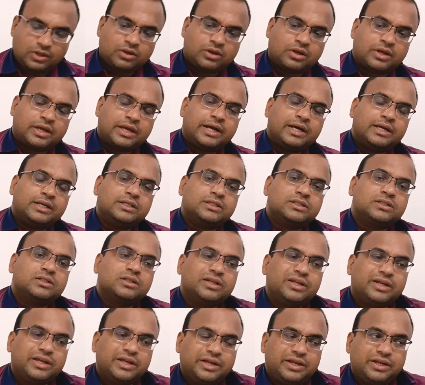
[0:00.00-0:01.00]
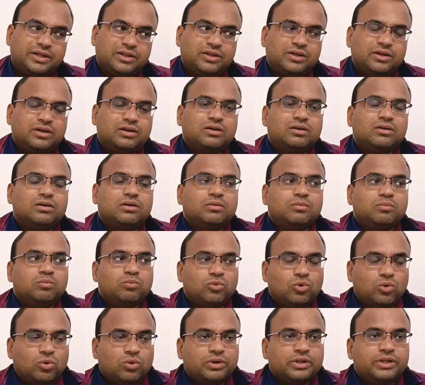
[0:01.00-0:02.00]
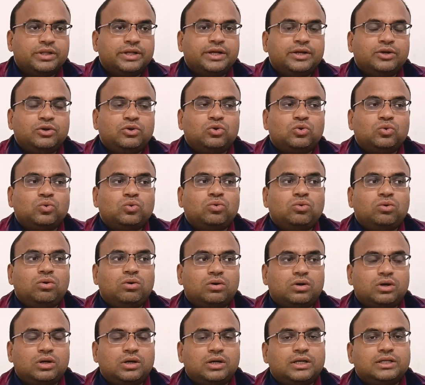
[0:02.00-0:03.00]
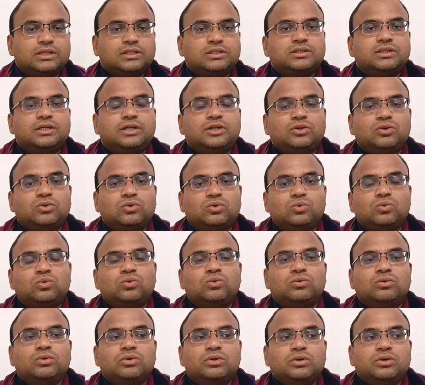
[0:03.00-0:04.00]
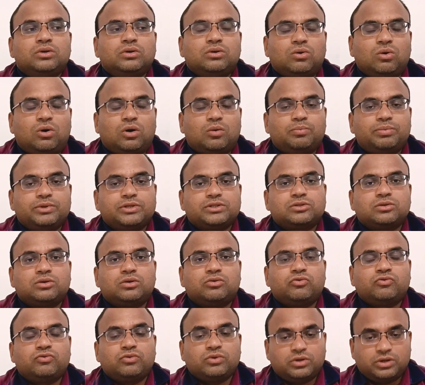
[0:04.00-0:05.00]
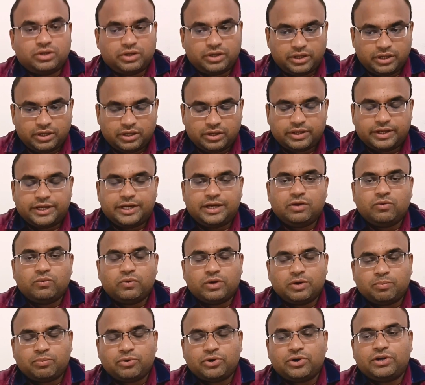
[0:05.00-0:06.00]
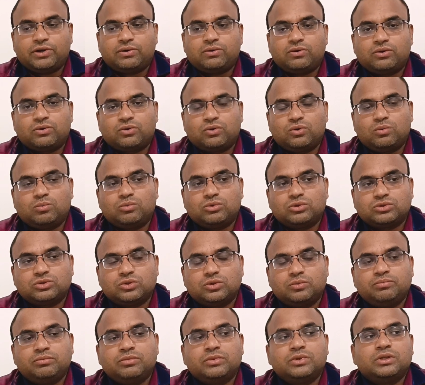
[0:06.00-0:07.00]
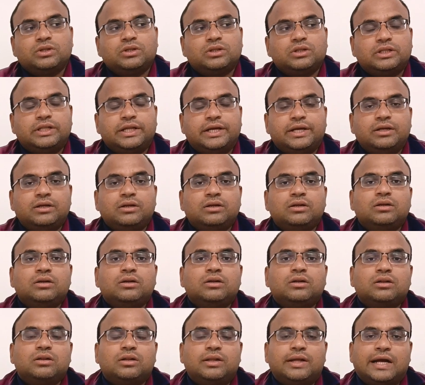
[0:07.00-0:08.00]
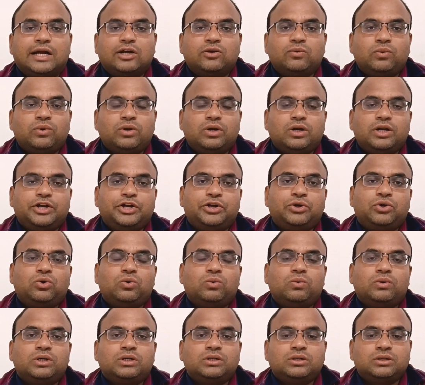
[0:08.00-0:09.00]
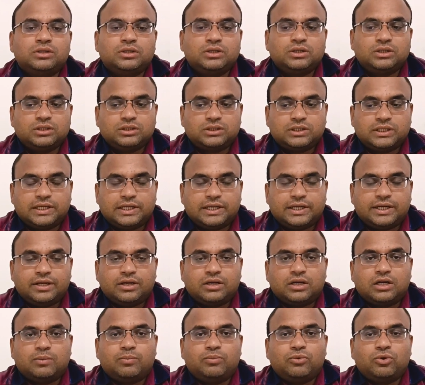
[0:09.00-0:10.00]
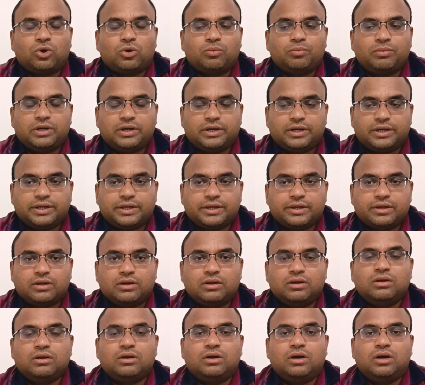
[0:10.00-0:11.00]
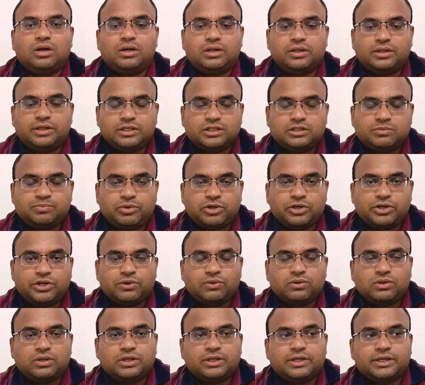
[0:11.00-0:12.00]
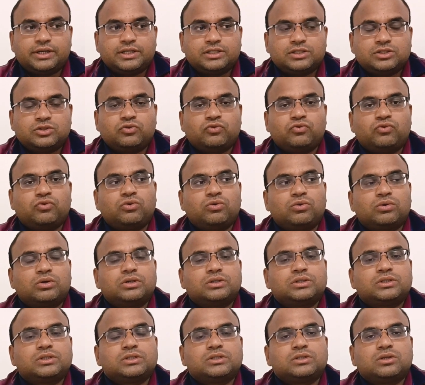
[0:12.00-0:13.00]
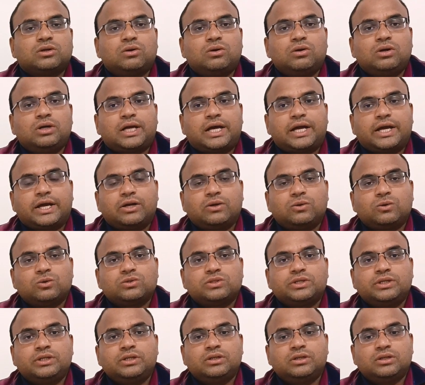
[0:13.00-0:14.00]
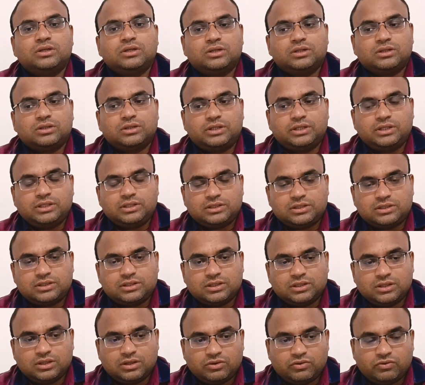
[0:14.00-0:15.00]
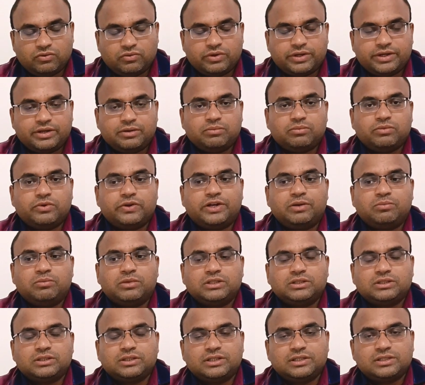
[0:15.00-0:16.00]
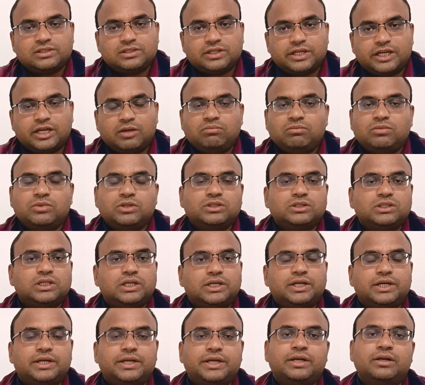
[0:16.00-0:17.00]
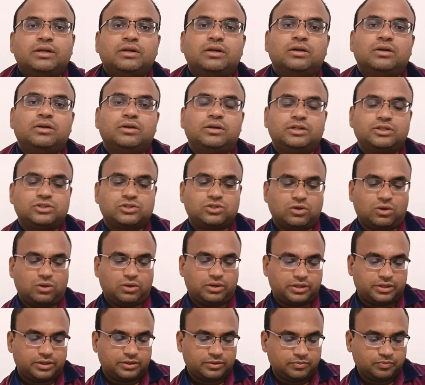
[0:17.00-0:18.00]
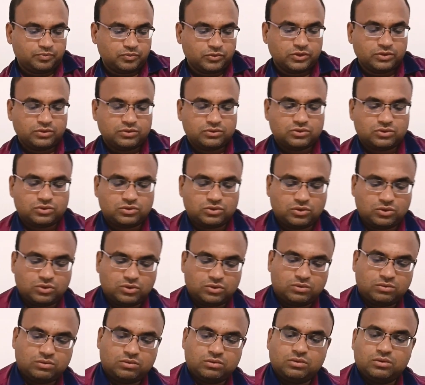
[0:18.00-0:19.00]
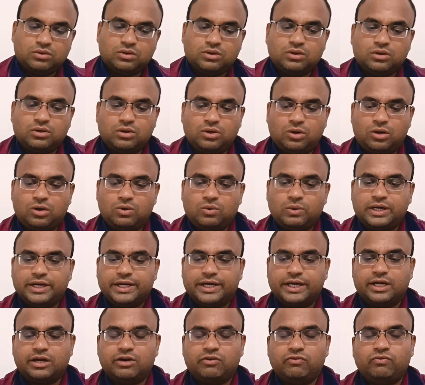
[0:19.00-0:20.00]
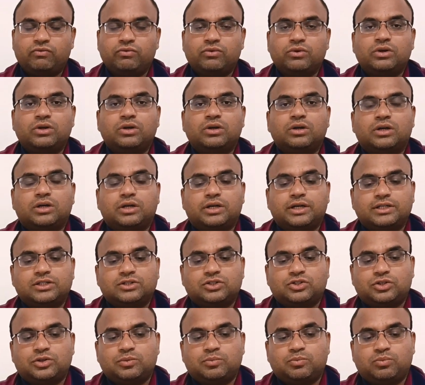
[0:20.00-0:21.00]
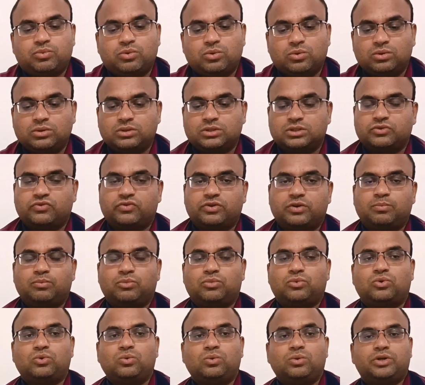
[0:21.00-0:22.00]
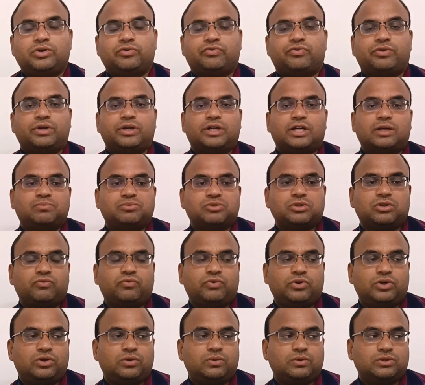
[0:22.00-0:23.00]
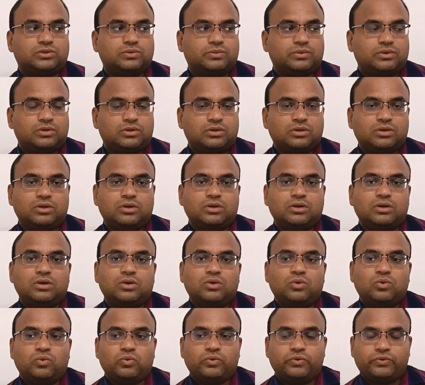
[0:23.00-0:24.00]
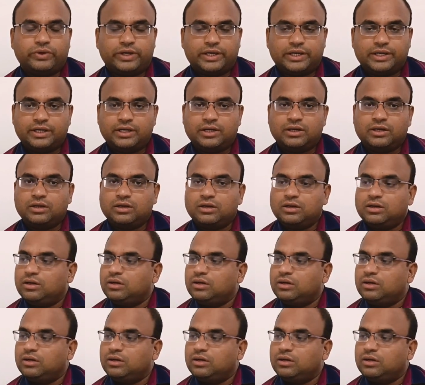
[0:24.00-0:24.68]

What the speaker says: carries either more than two or less than two copies of any one particular chromosome, then that would lead to a genetic abnormality. And this particular test focuses on diagnosing this very, very much the same genetic disorder. So now I have test reports from two different types of individual. One